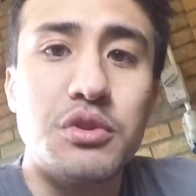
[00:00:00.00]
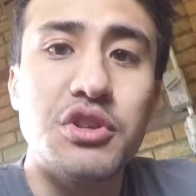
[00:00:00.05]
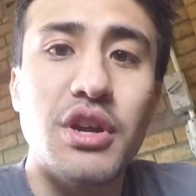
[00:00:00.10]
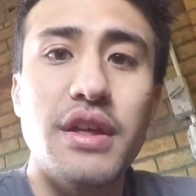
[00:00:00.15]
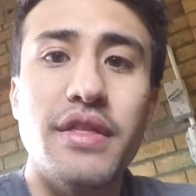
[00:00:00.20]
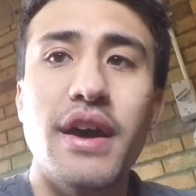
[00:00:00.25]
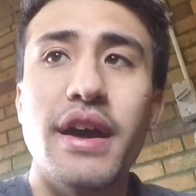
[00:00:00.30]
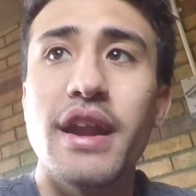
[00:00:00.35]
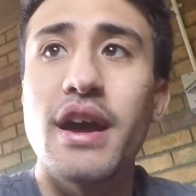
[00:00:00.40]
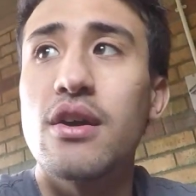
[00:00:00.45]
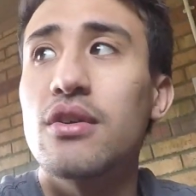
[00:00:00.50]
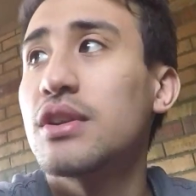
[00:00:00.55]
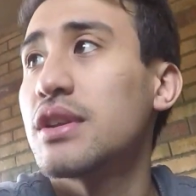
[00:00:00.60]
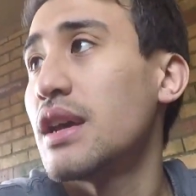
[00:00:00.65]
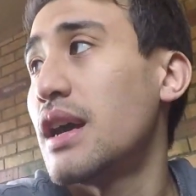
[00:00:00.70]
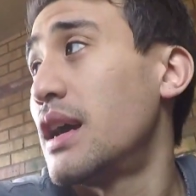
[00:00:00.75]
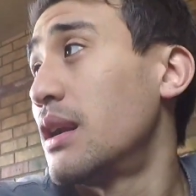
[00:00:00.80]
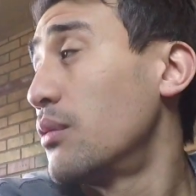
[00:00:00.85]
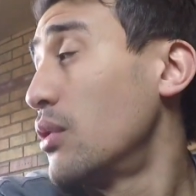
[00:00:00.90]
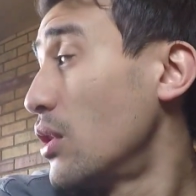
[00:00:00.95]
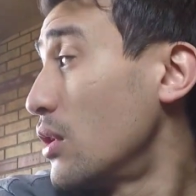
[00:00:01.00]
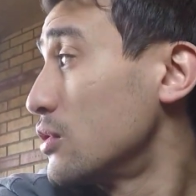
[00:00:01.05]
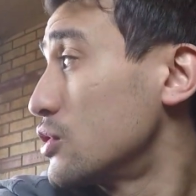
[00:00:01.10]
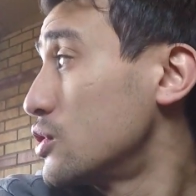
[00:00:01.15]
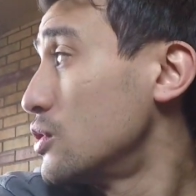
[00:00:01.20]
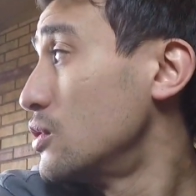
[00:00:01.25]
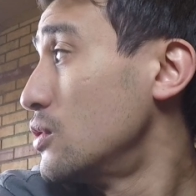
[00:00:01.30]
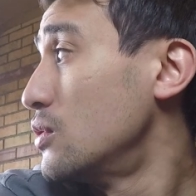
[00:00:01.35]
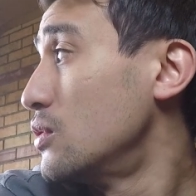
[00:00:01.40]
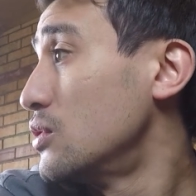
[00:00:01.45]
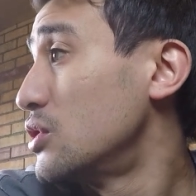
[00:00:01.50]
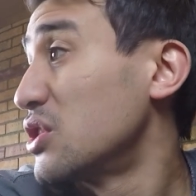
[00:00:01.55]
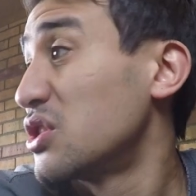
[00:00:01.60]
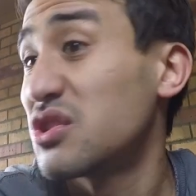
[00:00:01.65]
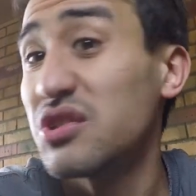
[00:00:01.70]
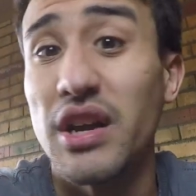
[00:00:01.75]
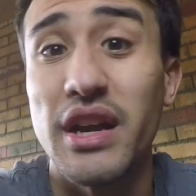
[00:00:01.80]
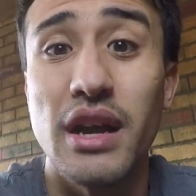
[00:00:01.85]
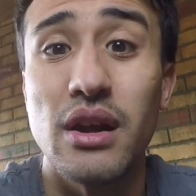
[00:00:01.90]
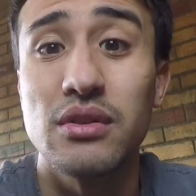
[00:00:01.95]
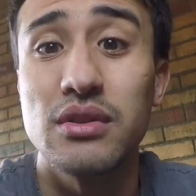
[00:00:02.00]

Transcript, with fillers: we'll try that out, and we'll also just try